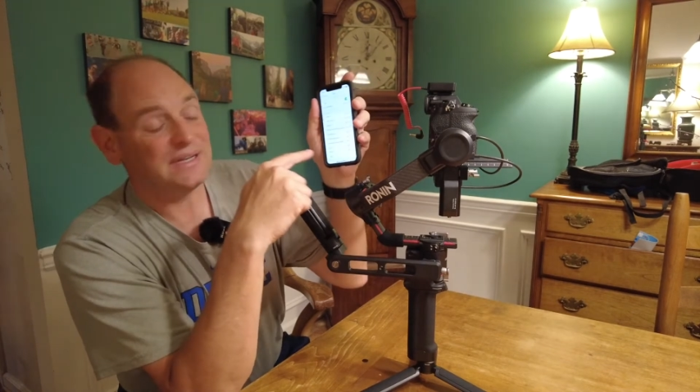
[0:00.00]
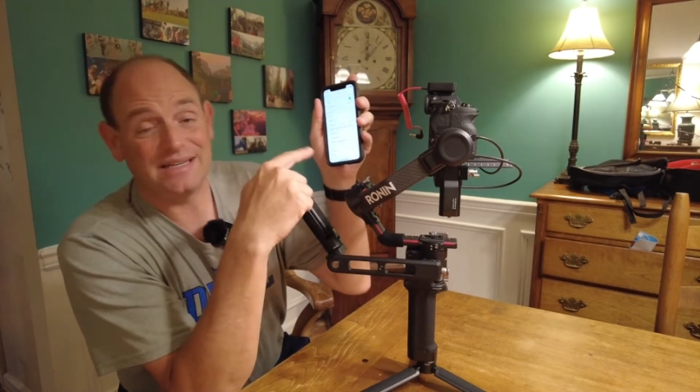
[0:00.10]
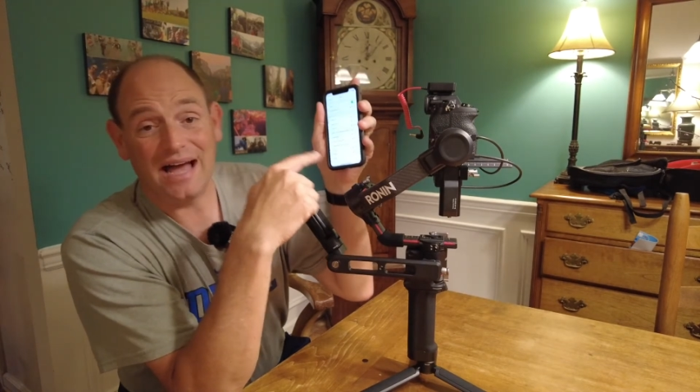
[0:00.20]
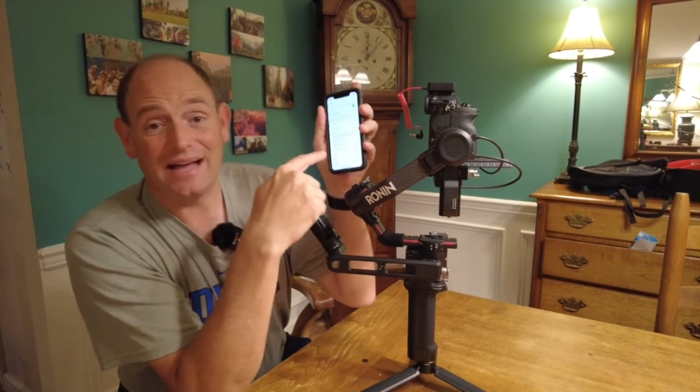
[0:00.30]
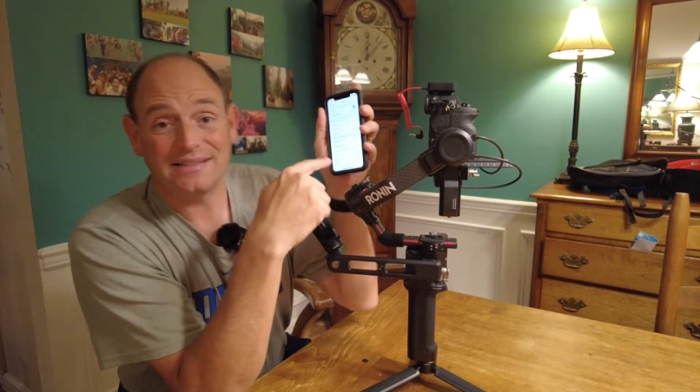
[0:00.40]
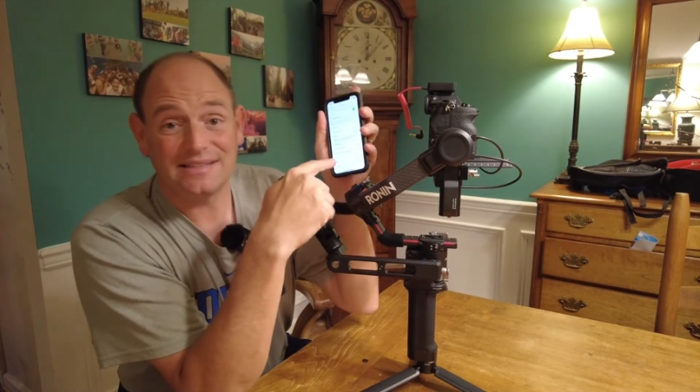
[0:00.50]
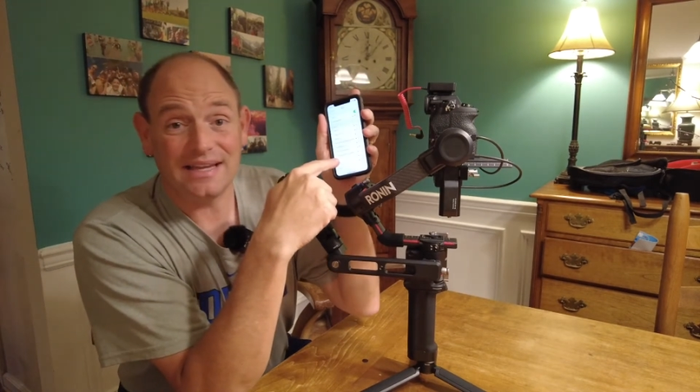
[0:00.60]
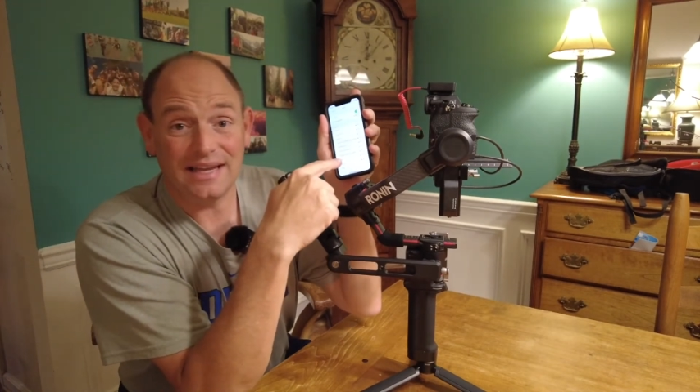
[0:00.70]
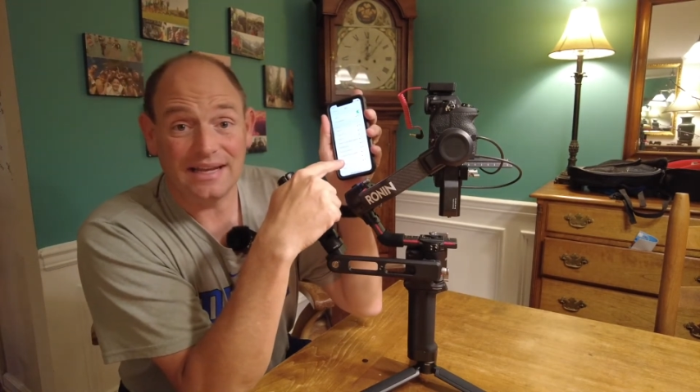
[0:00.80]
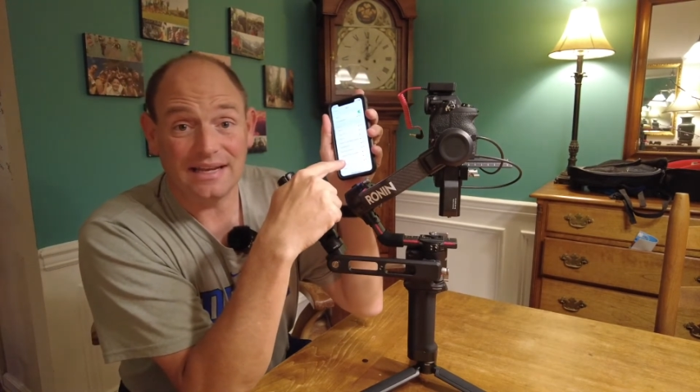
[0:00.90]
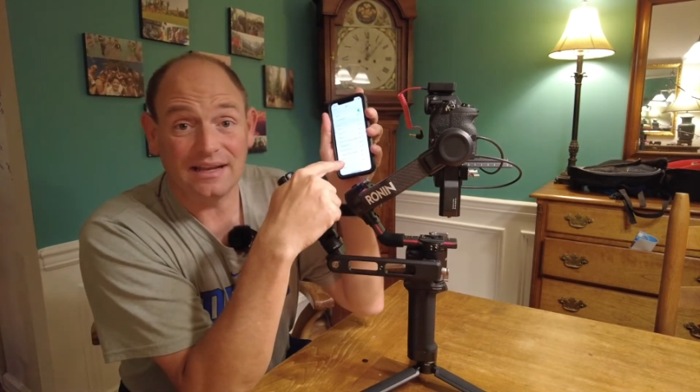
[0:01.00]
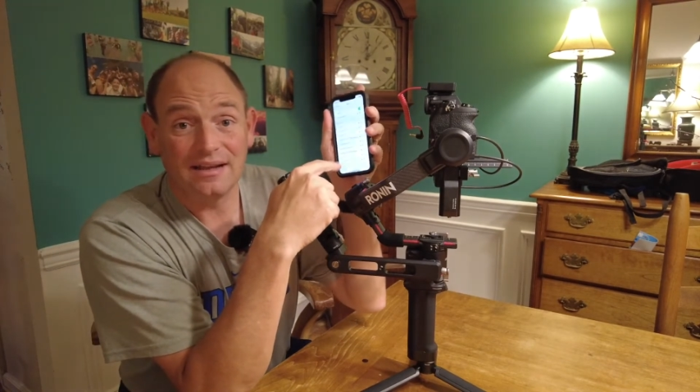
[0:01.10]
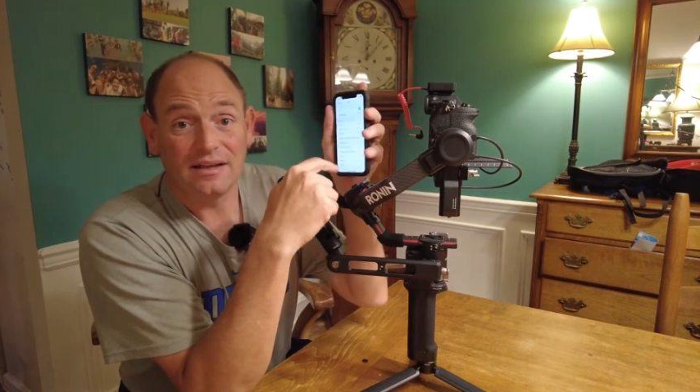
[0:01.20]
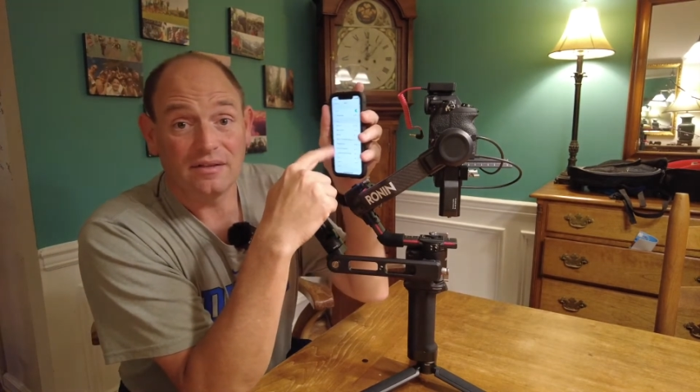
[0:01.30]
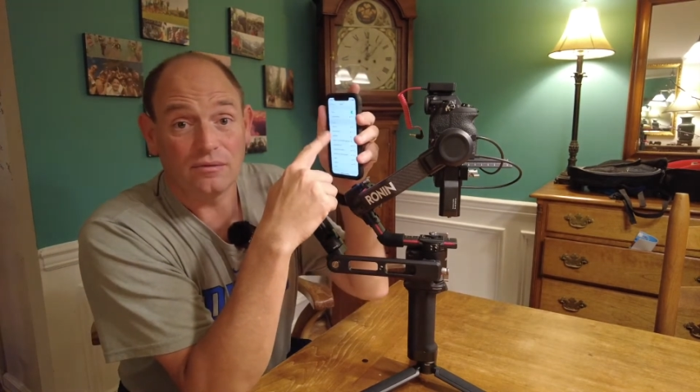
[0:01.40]
not seen
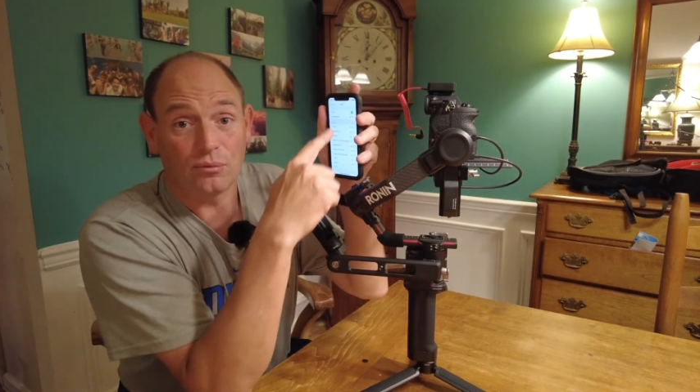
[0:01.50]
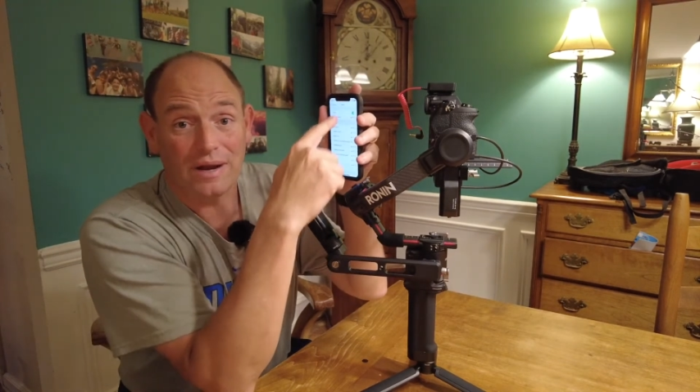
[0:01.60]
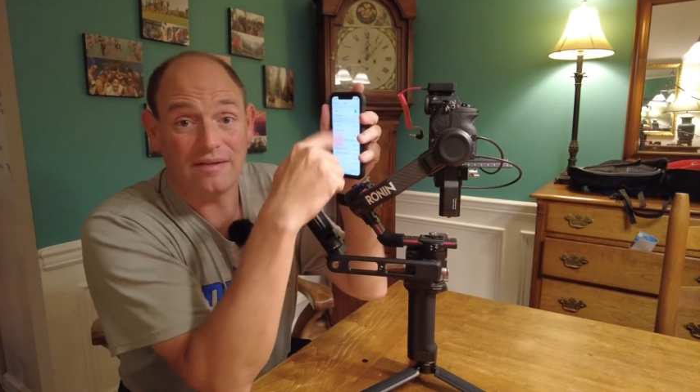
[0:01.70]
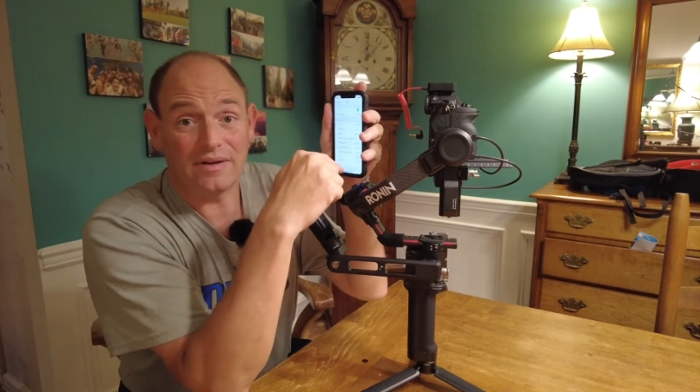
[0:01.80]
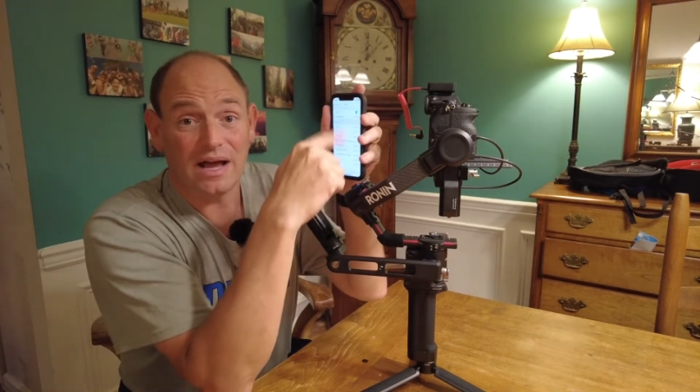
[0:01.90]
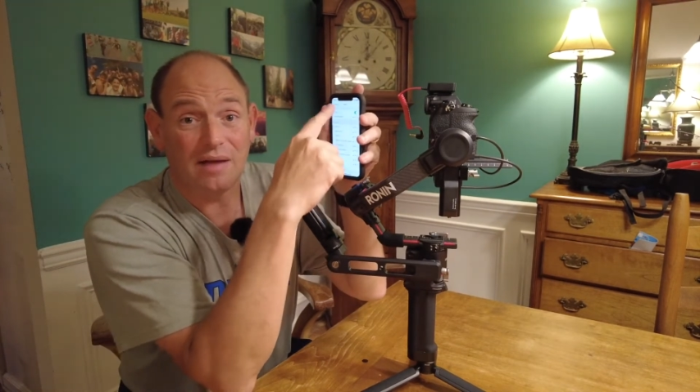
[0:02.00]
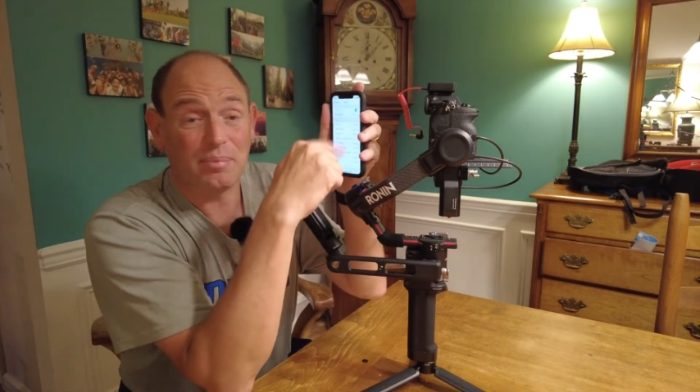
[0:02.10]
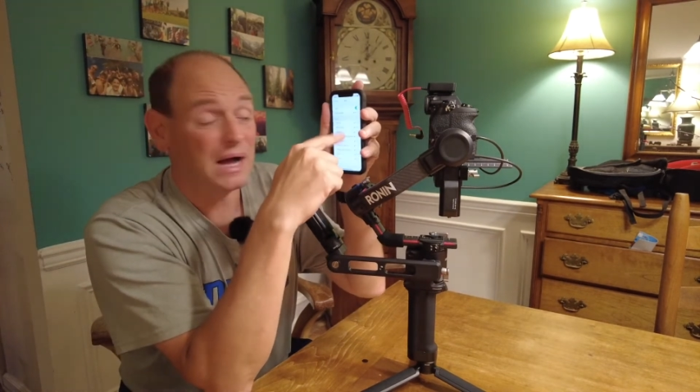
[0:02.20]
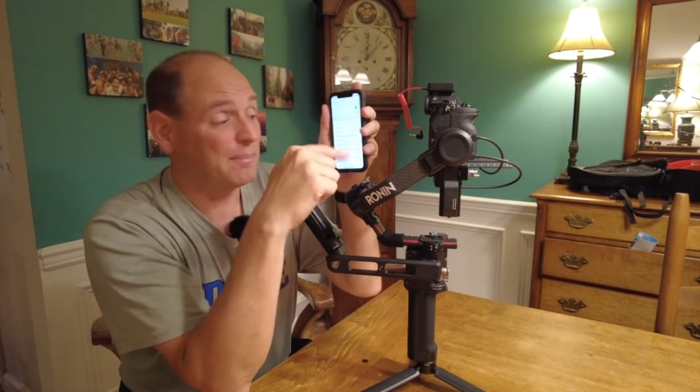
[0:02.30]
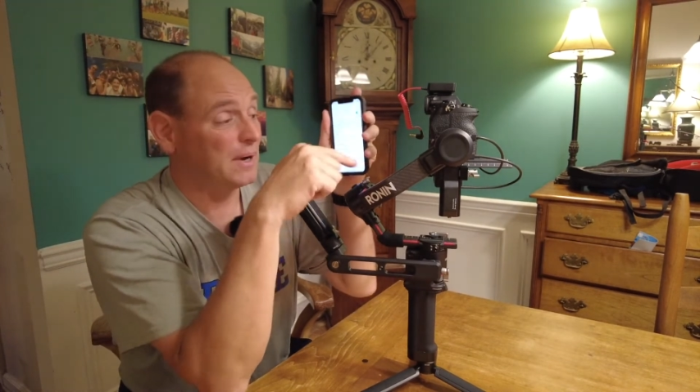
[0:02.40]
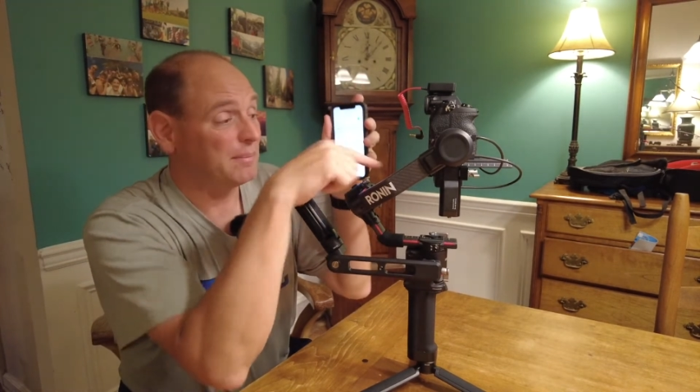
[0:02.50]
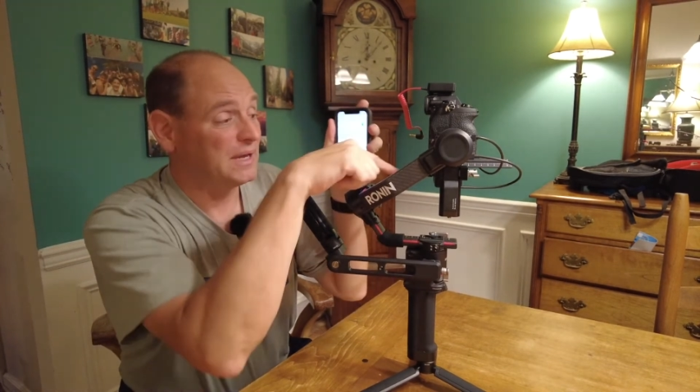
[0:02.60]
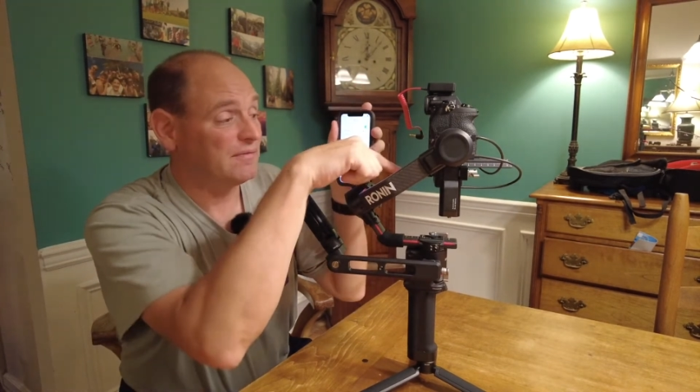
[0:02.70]
the RavenEye pop up,